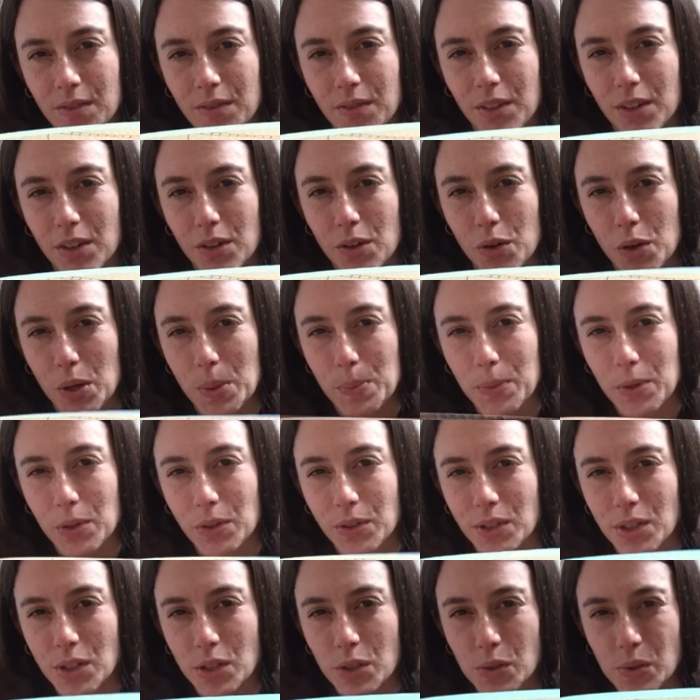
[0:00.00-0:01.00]
for normal
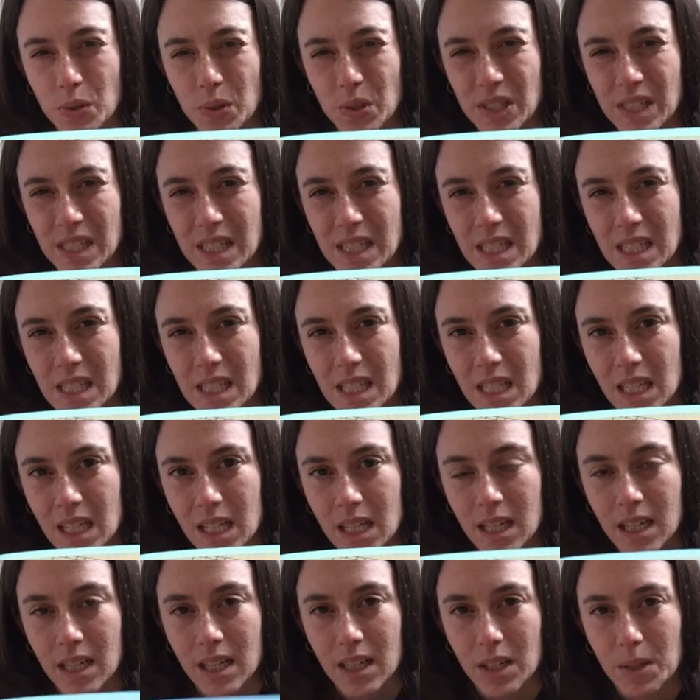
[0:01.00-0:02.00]
use.
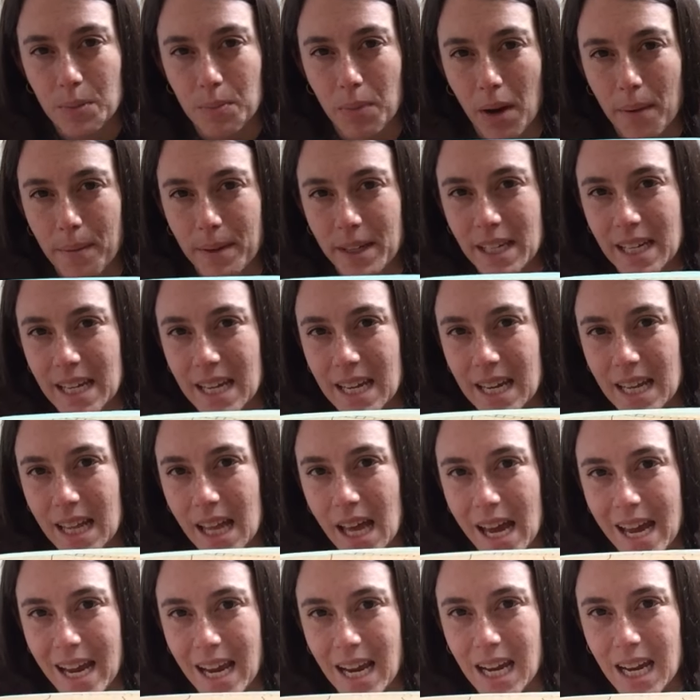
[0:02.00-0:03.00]
Probably can't
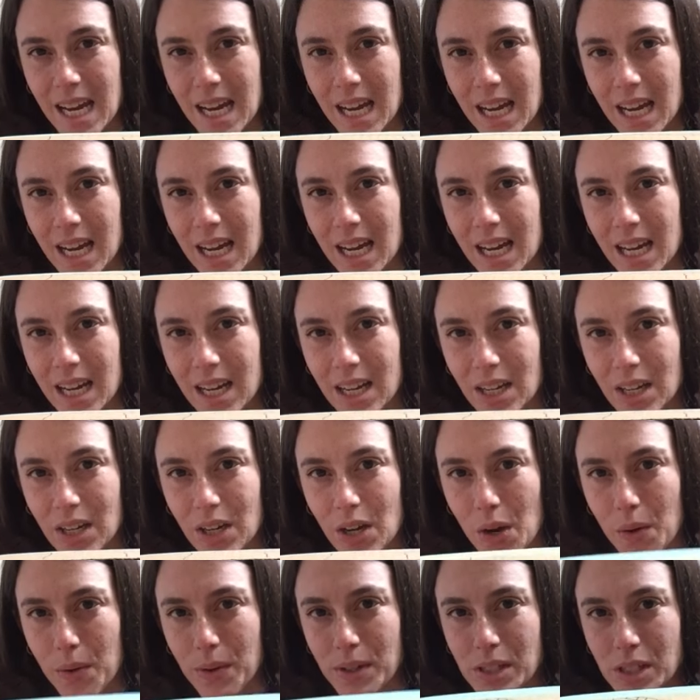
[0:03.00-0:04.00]
like
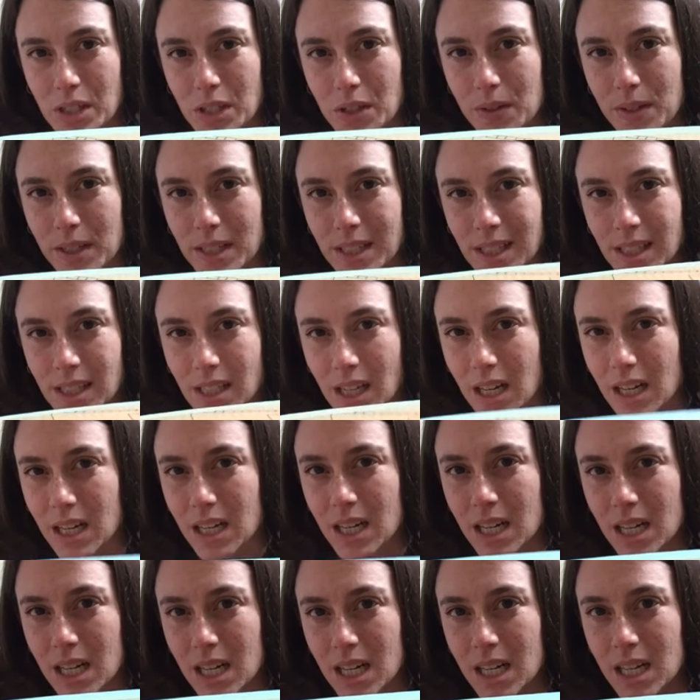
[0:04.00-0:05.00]
go into a
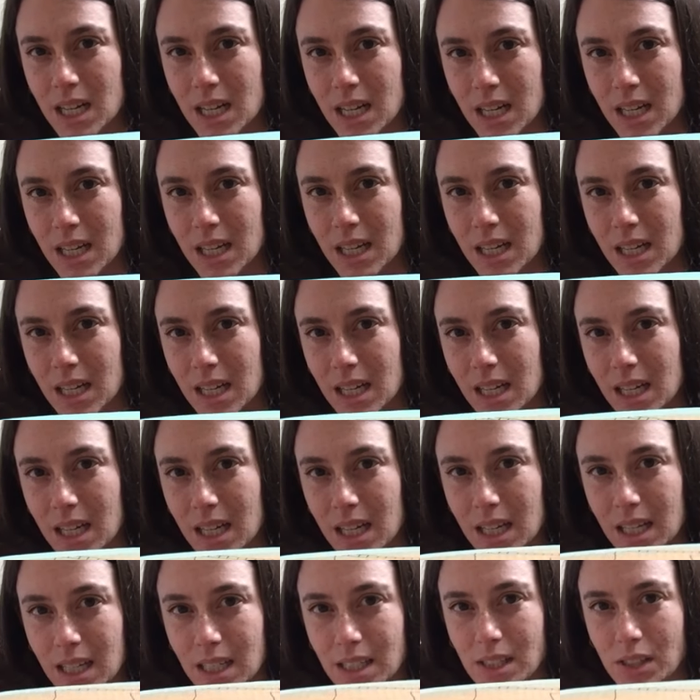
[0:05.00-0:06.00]
saw
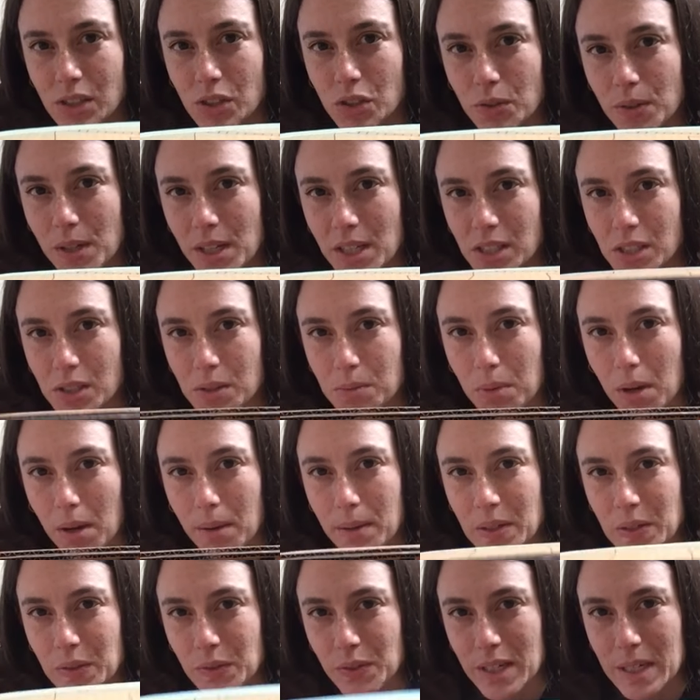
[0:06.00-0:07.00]
situation and
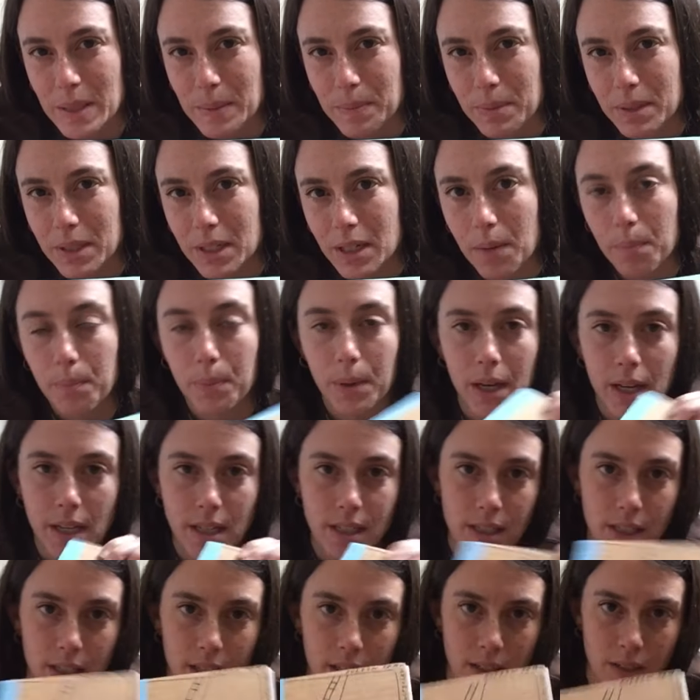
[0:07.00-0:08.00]
probably rip,
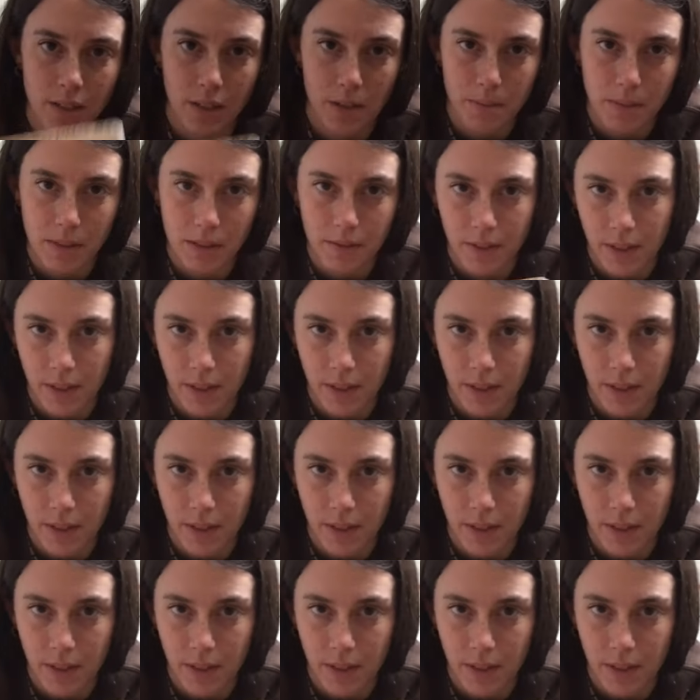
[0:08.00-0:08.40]
but in terms